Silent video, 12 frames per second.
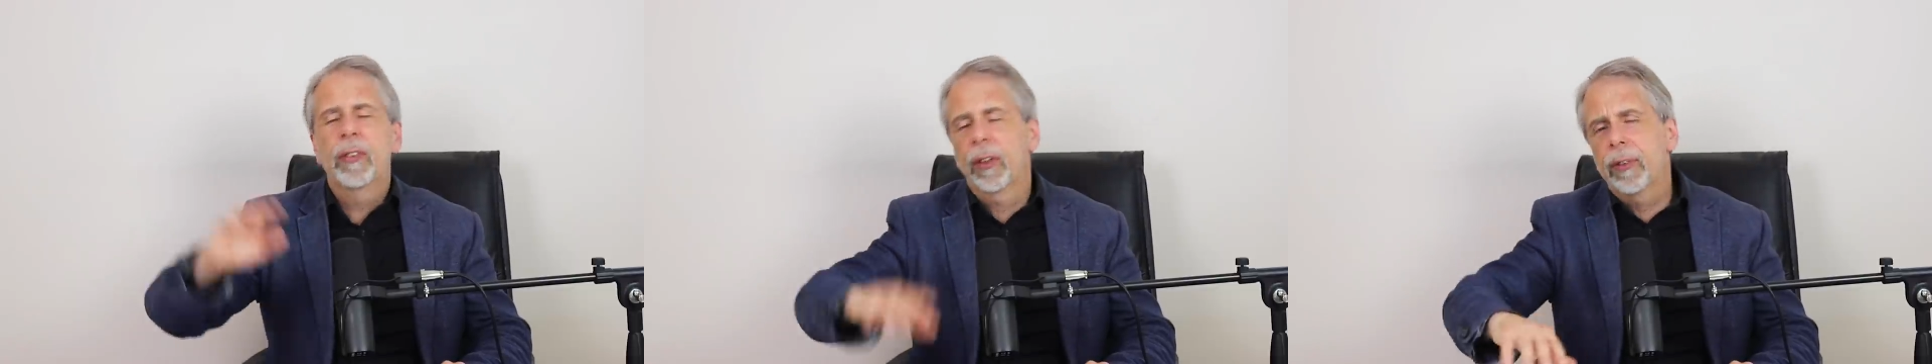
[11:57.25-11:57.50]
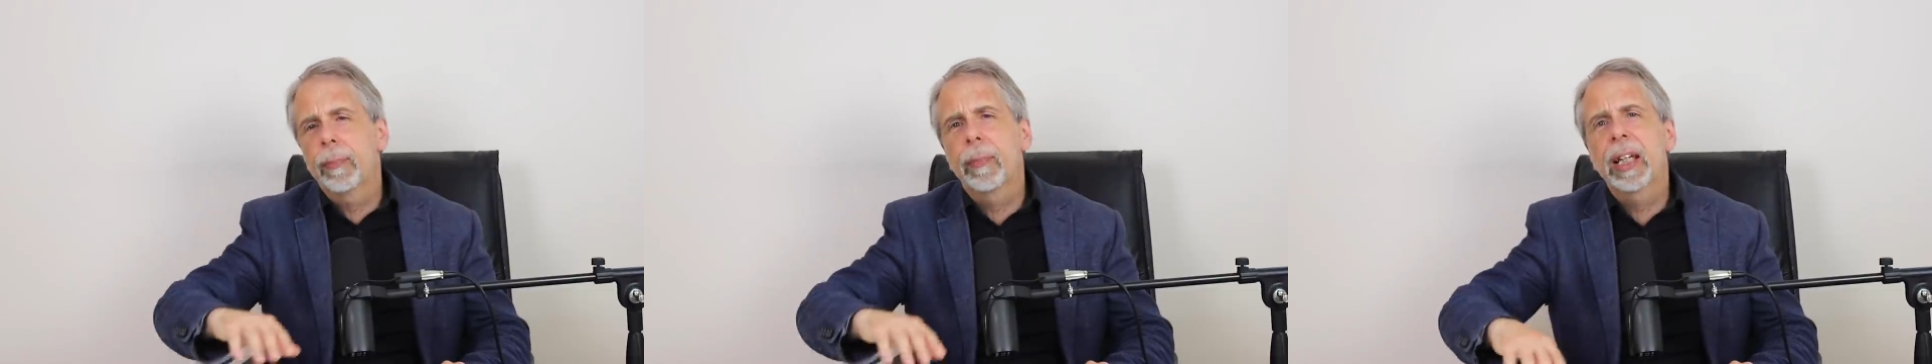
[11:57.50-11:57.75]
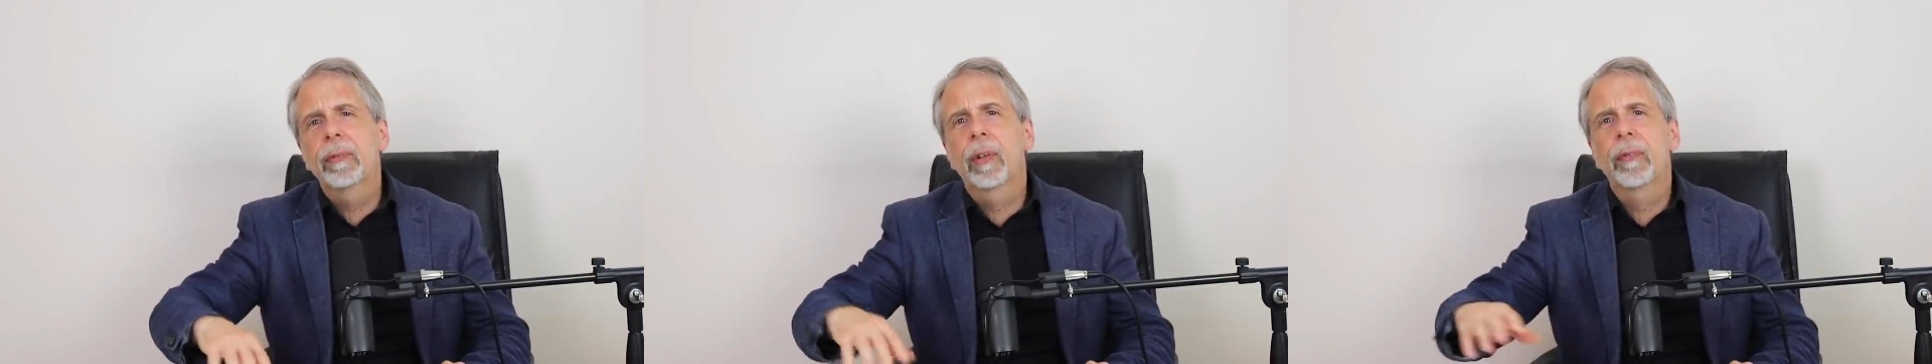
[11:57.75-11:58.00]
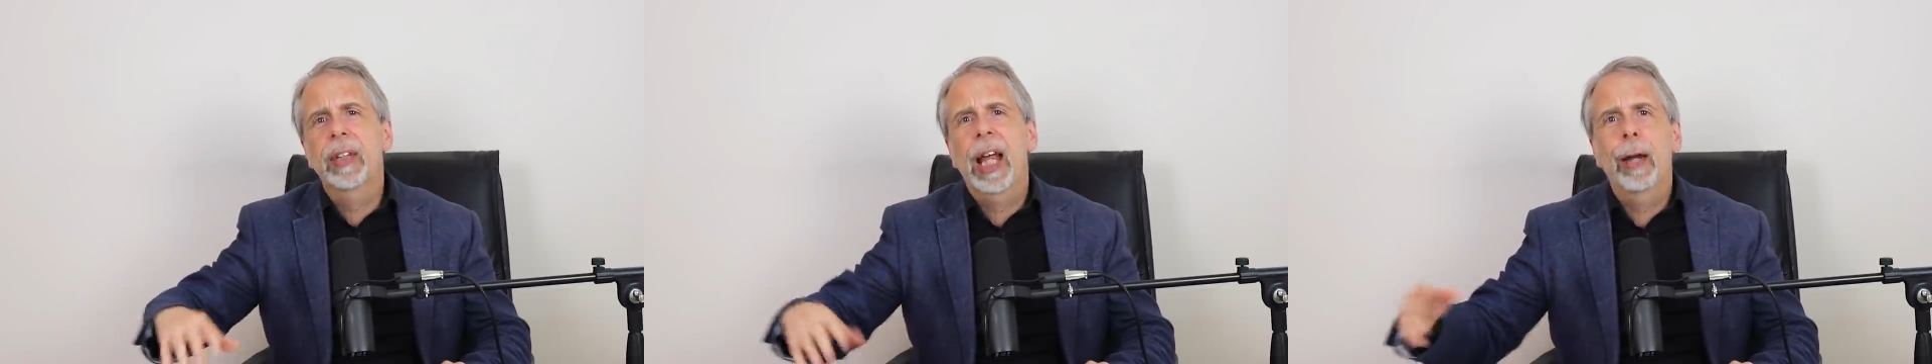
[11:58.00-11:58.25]
doesn't mean
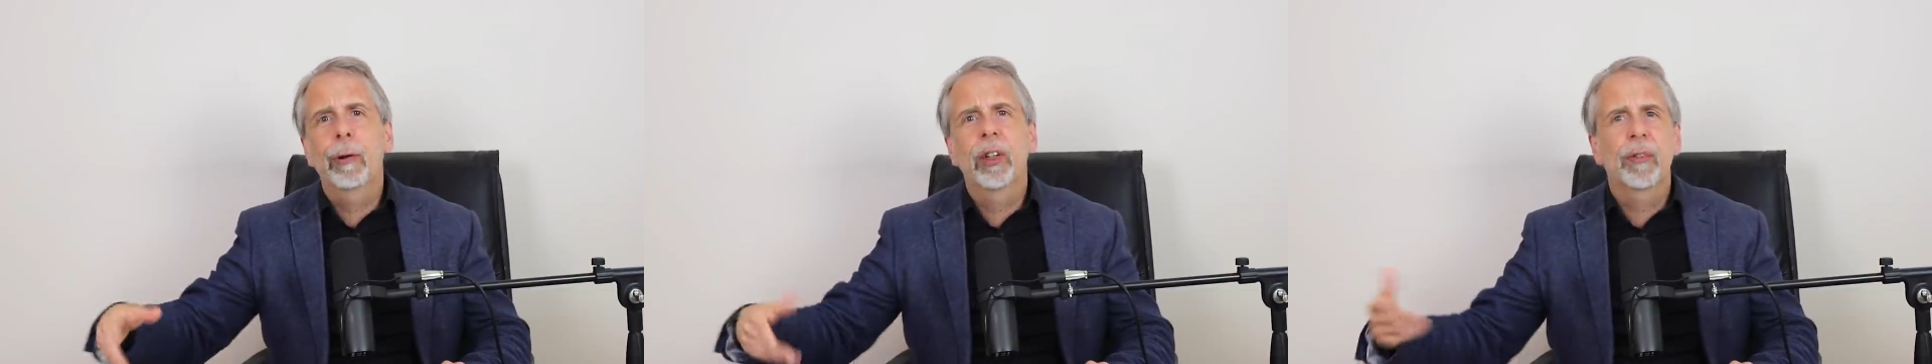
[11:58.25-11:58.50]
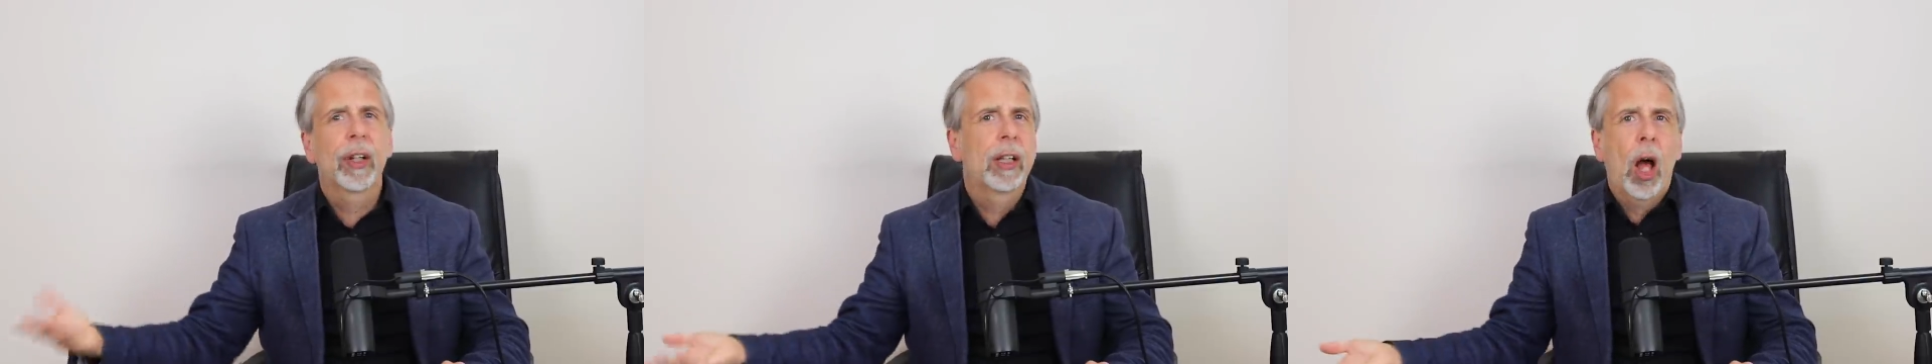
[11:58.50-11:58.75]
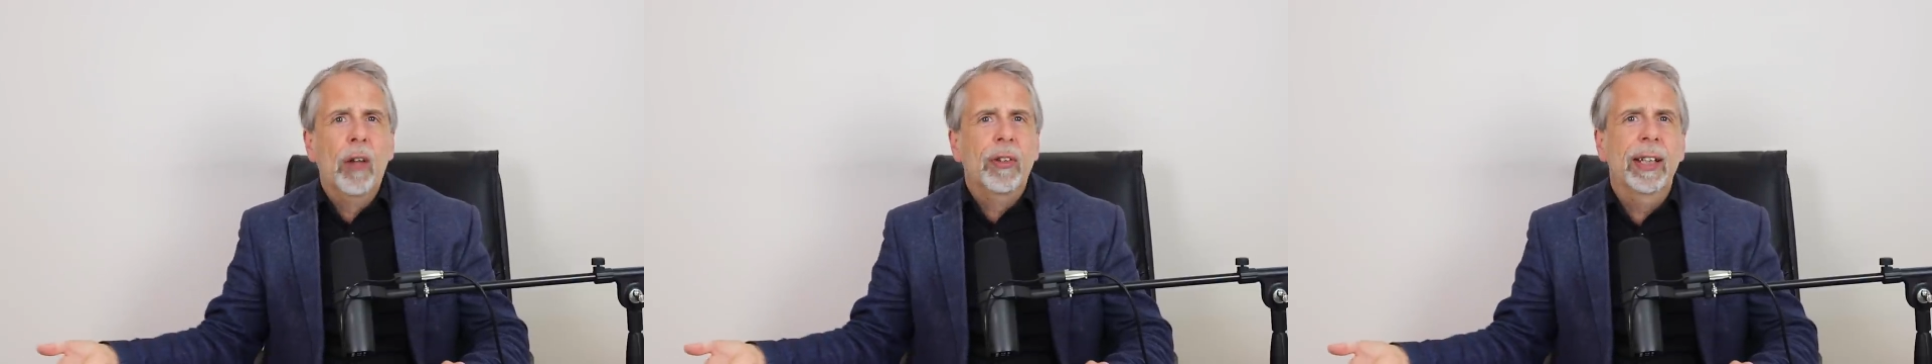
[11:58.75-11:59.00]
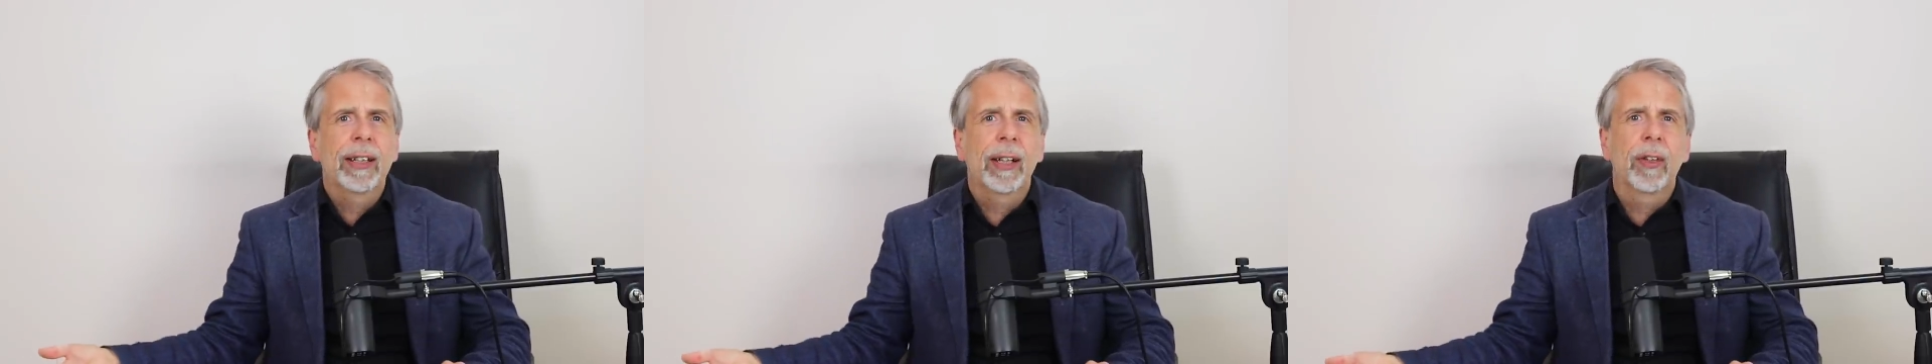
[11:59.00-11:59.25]
that the areas that
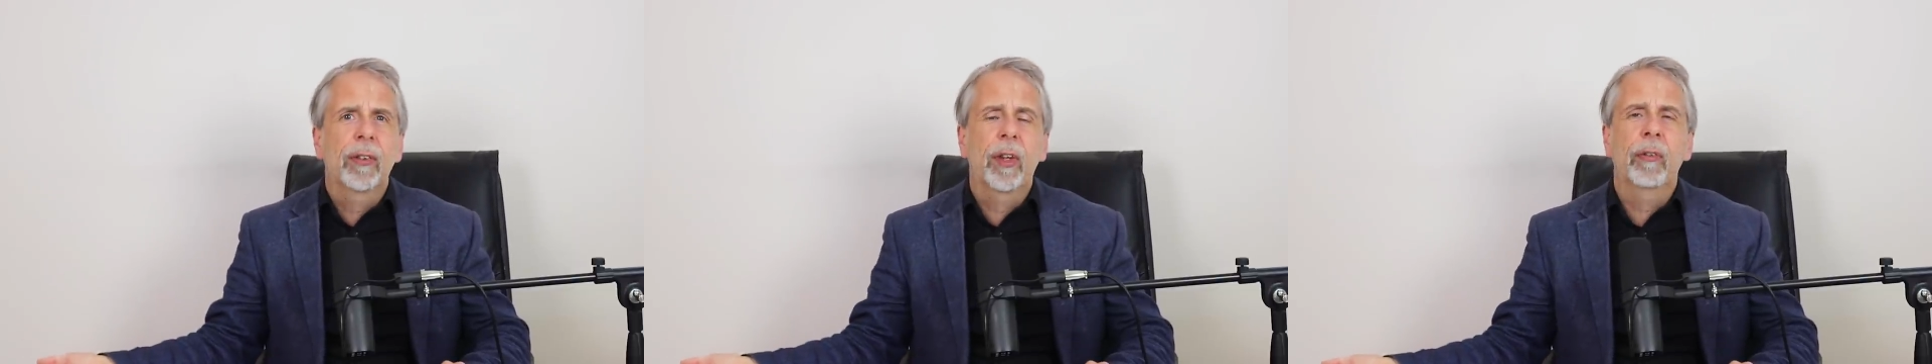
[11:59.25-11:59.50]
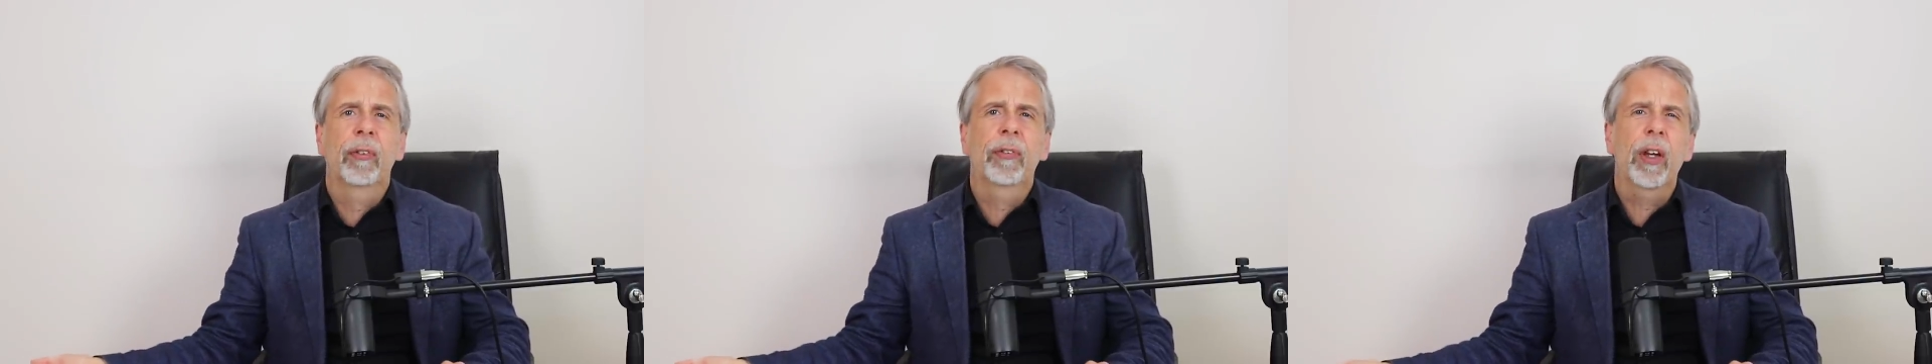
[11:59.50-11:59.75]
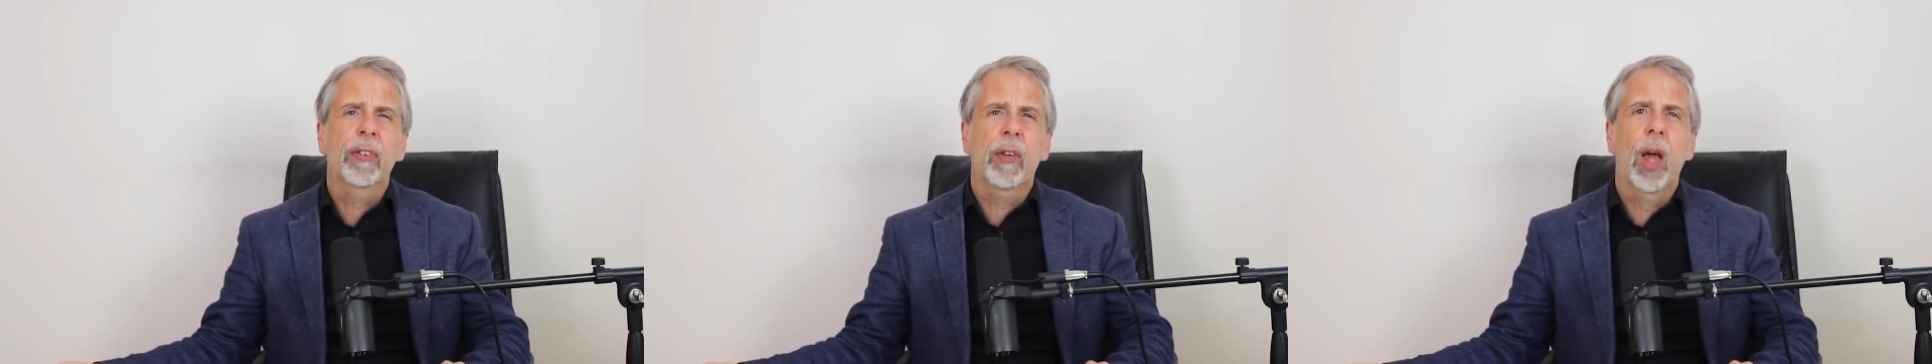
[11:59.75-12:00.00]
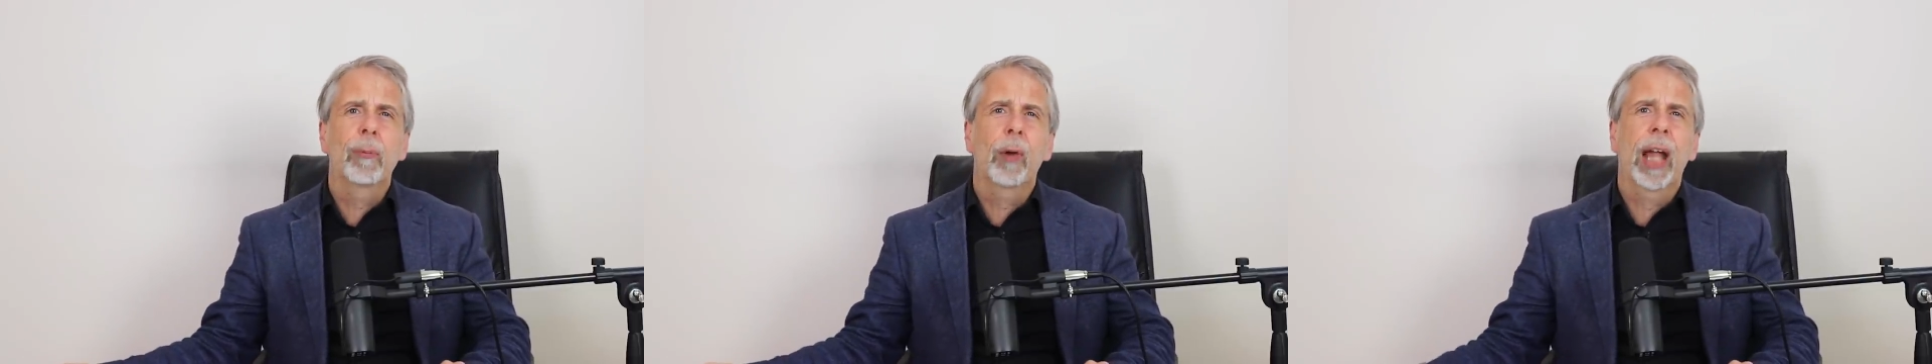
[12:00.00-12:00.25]
largely didn't suffer
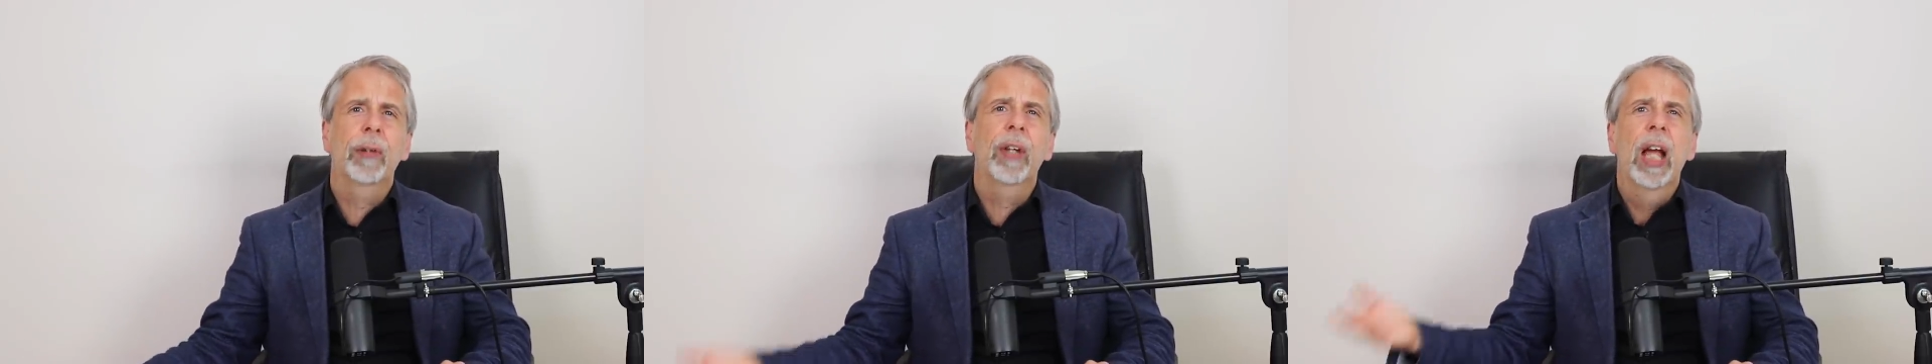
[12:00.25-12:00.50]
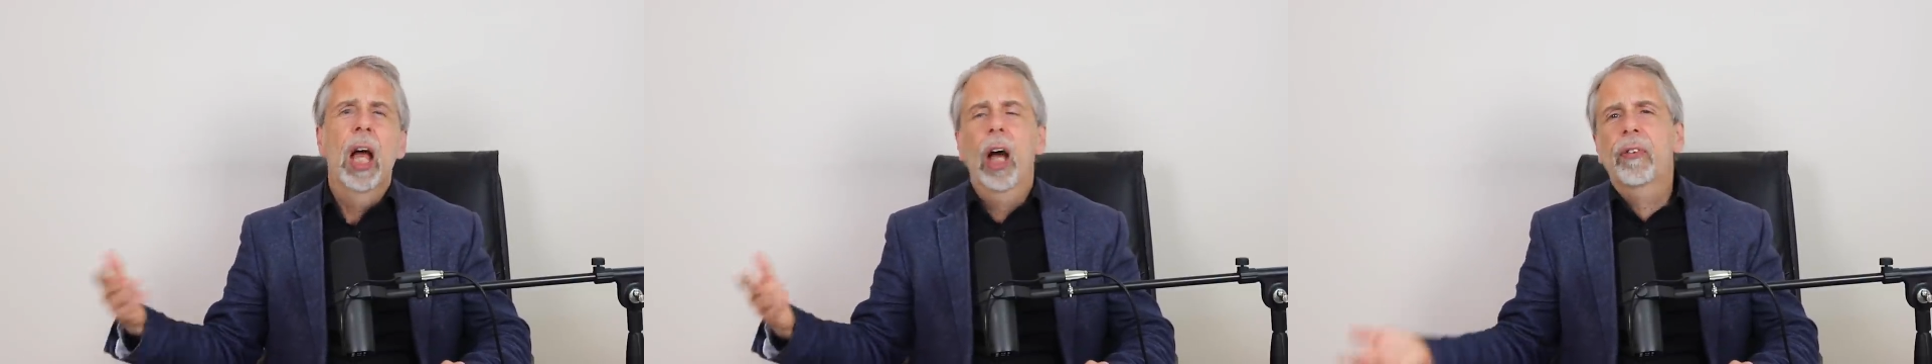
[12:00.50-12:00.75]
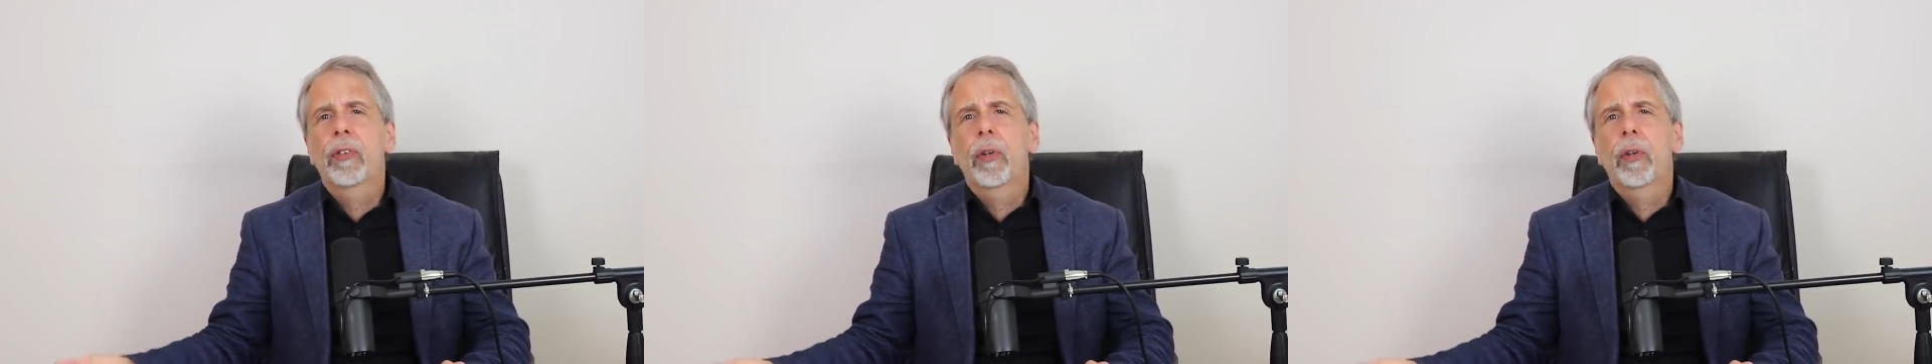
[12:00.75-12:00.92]
first time round are